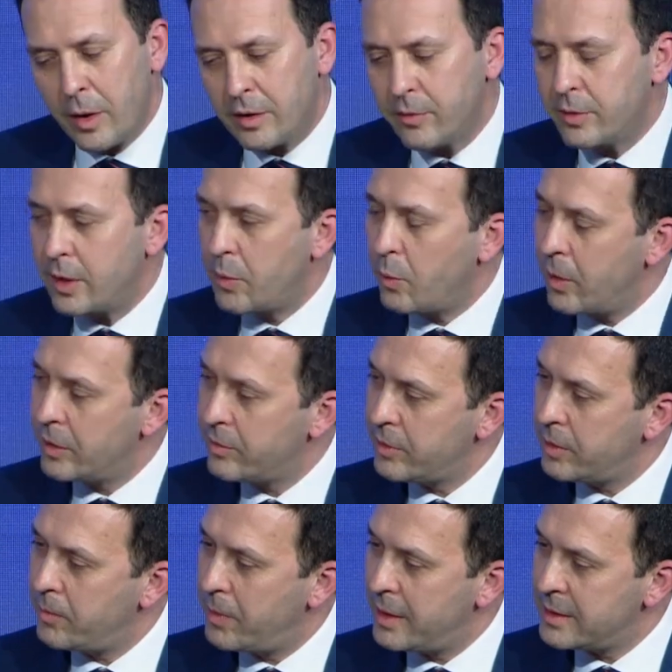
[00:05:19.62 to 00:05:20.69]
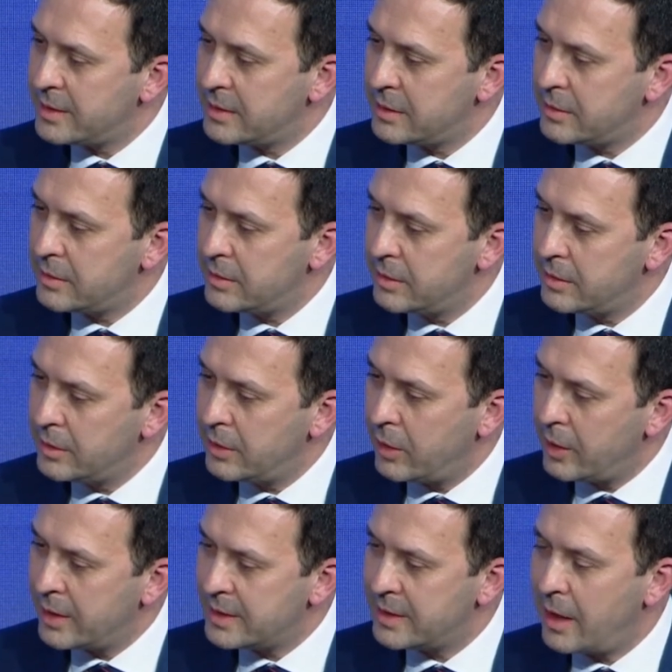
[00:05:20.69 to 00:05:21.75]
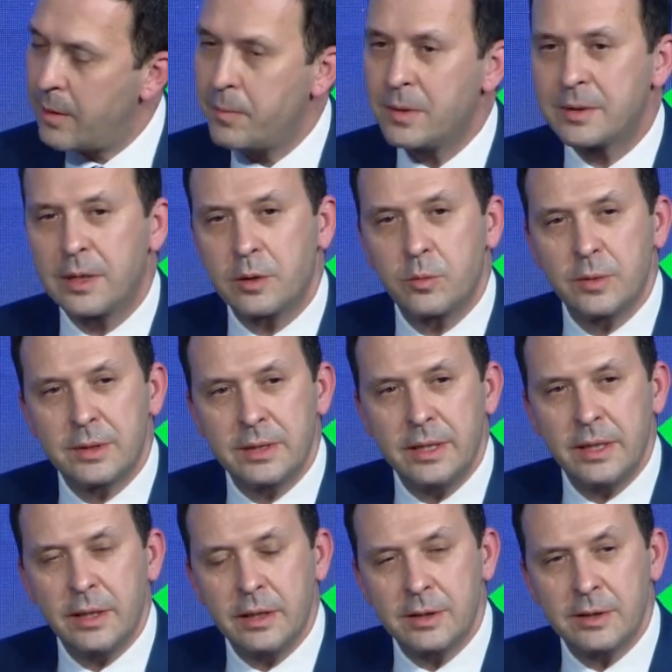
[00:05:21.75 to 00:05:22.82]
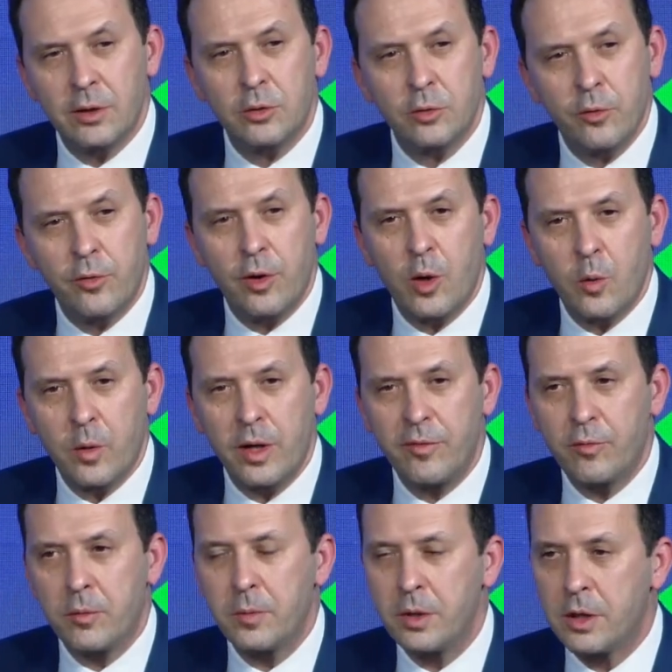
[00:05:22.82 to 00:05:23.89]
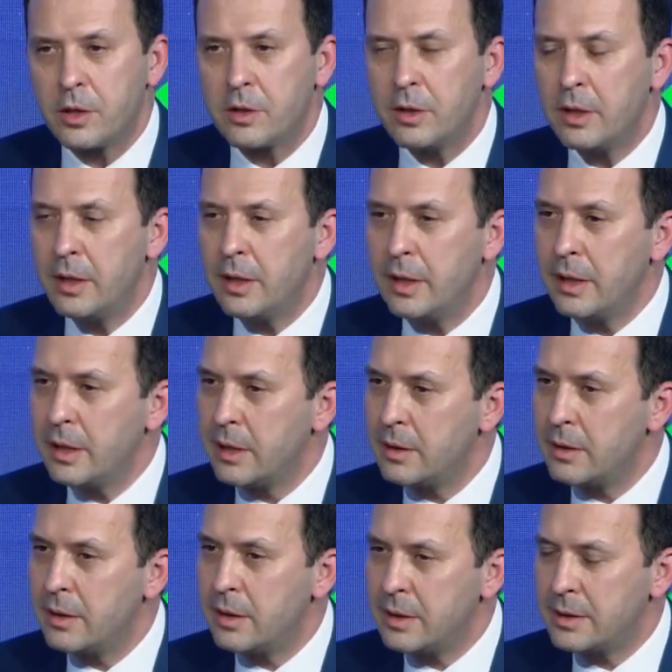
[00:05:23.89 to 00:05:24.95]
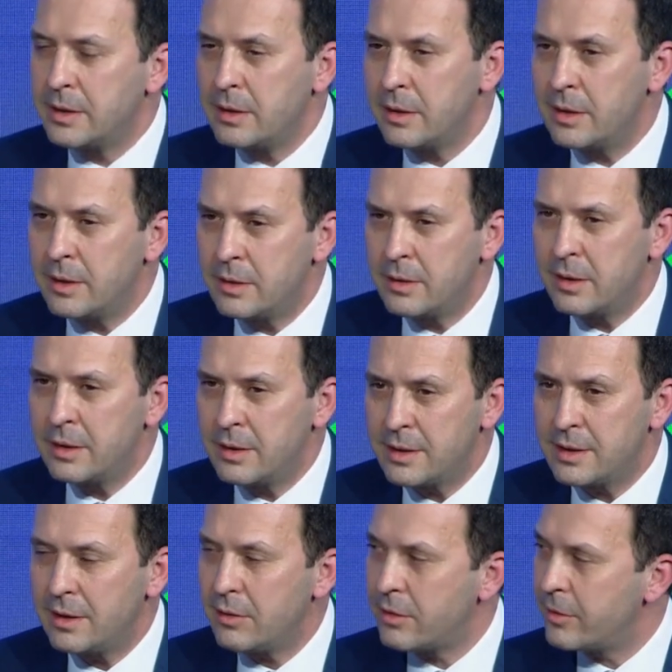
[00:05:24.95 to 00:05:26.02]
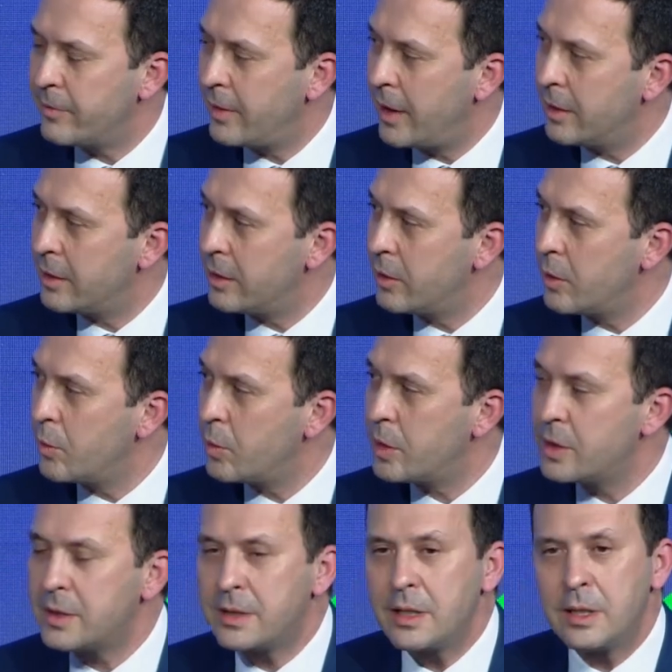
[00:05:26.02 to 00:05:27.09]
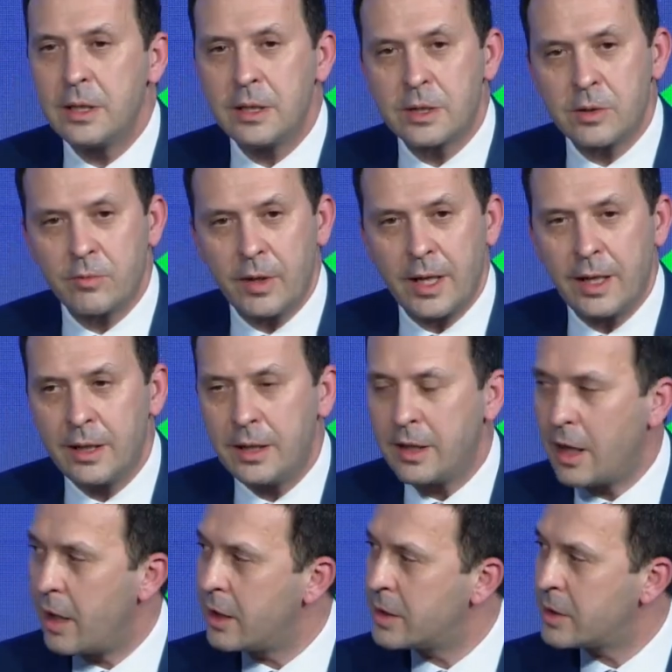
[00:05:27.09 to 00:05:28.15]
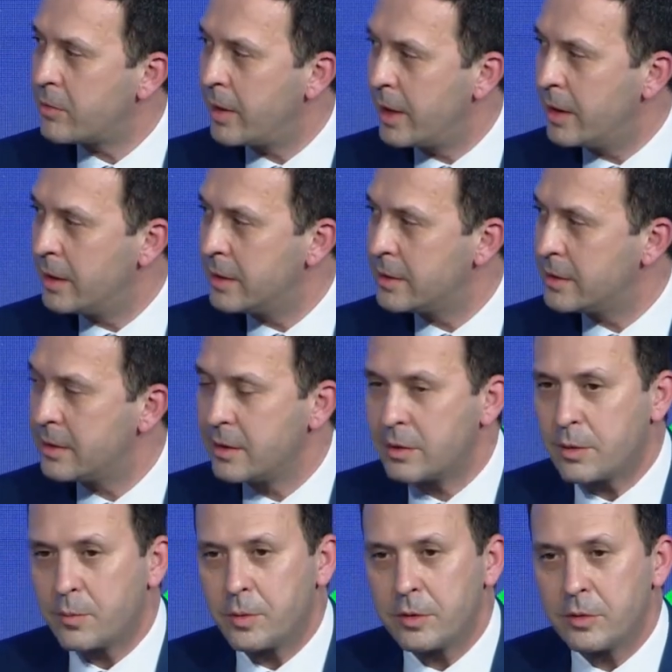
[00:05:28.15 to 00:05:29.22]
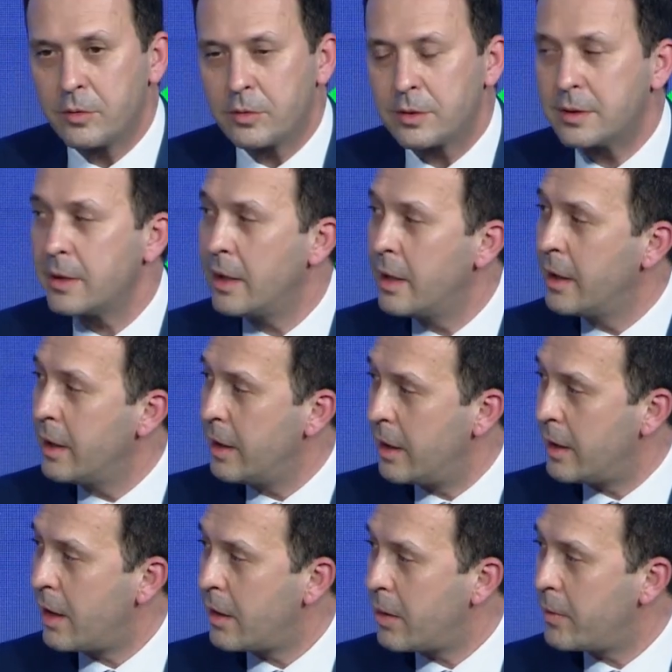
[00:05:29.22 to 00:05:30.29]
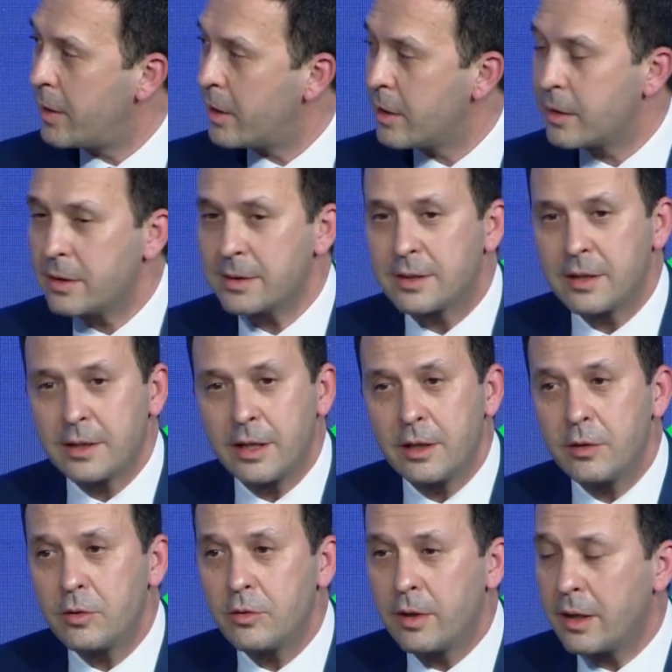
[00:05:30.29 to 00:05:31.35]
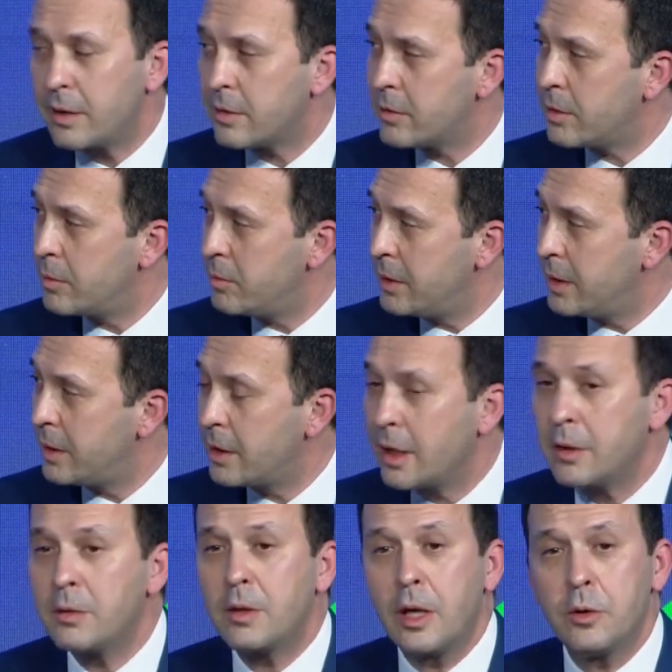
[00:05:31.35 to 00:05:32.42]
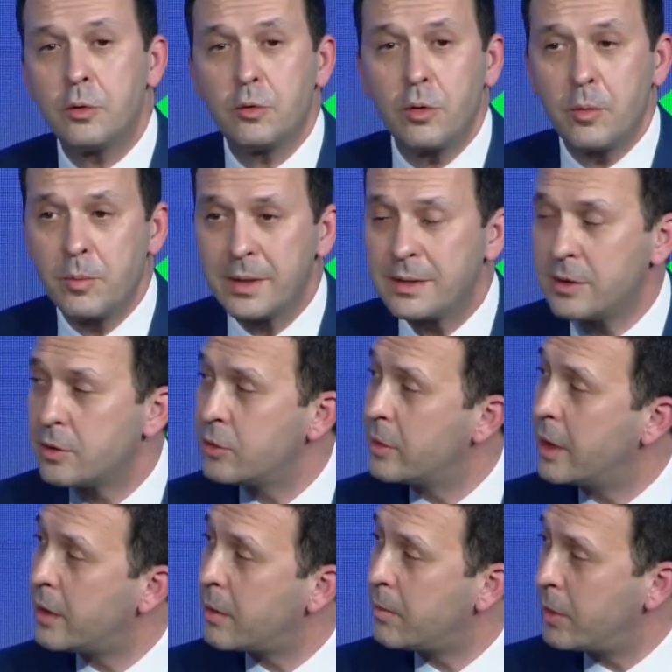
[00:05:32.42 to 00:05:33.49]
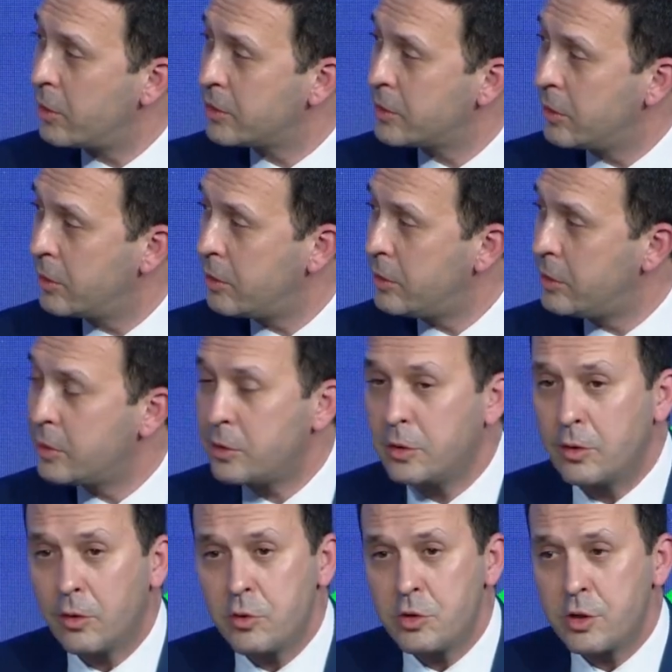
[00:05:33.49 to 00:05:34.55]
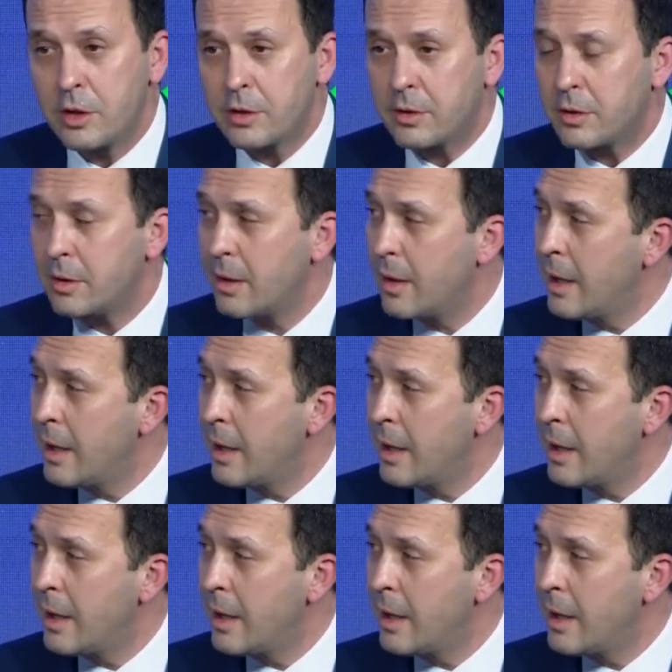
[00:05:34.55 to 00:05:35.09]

one of the, one of the best you know, examples that we see is not too far away from here, in, is in, in, in the Silicon Valley, where you see Israeli, young Israelis, entrepreneurs, and young Americans are getting together and meeting and, and doing business together, but also learning to know each other.